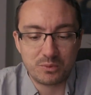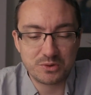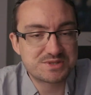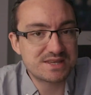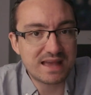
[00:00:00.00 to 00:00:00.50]

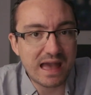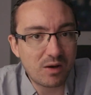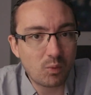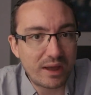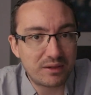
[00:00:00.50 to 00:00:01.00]
We'll see
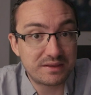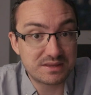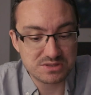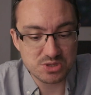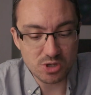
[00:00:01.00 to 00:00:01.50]
how well it
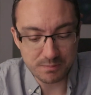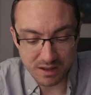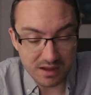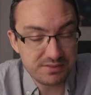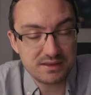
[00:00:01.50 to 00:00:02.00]
does the job,
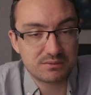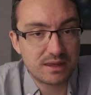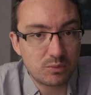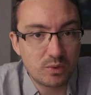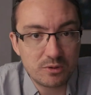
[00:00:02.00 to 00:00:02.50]
but I think
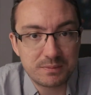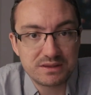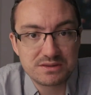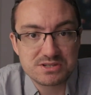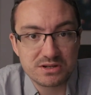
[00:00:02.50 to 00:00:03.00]
it will be
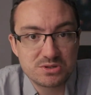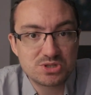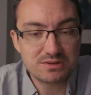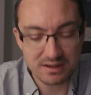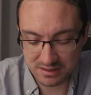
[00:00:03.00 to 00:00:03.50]
the
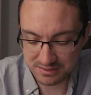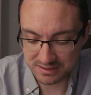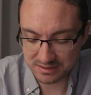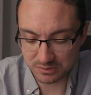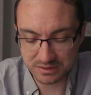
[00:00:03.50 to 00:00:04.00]
solution and I
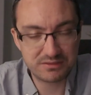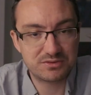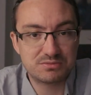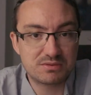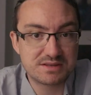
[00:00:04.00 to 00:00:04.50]
think it will
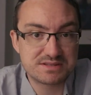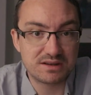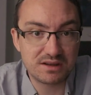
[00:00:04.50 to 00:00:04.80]
give us a